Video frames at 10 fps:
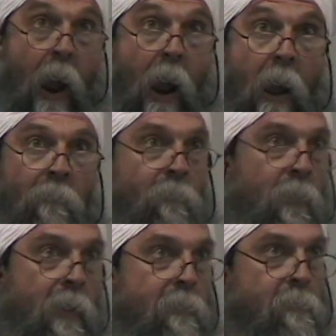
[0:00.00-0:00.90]
and
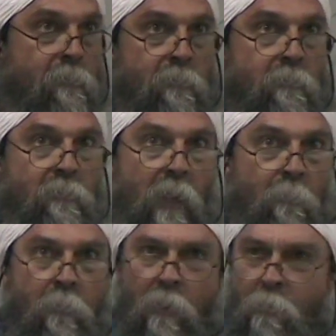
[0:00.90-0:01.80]
they
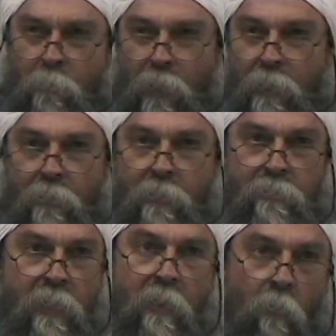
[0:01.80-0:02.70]
stop their airplane because
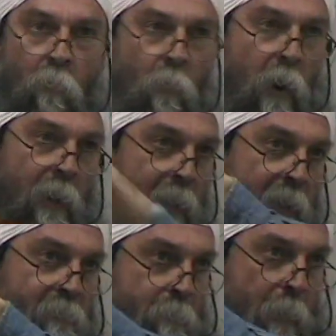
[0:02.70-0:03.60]
they don't want to
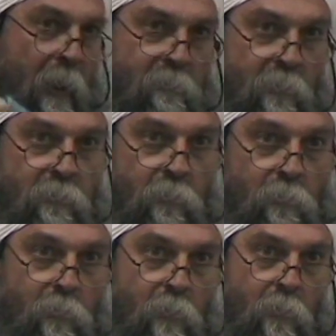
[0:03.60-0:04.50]
give up
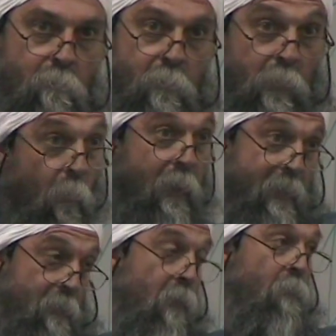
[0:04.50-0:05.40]
altitude, but they want to
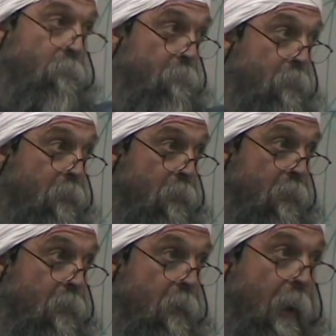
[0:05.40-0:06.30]
get home.
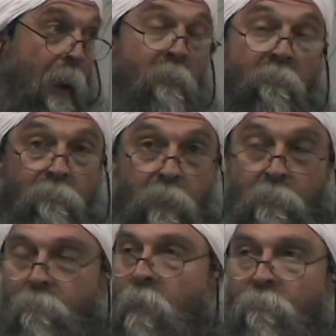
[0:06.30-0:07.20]
And they
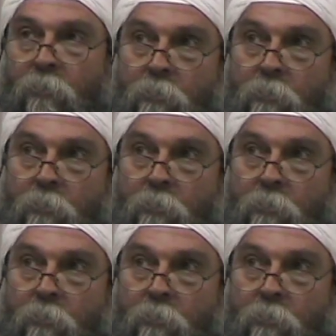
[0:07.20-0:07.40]
if